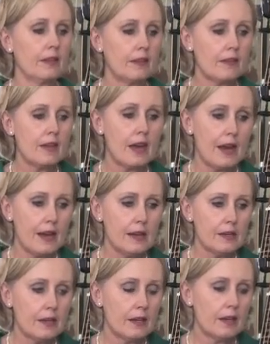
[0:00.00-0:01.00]
there.
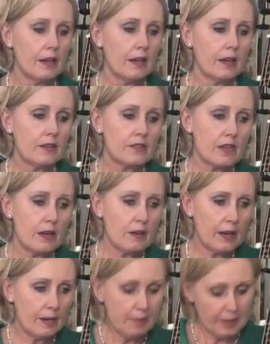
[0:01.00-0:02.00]
So
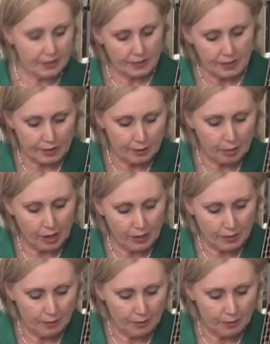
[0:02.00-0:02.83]
it's this part that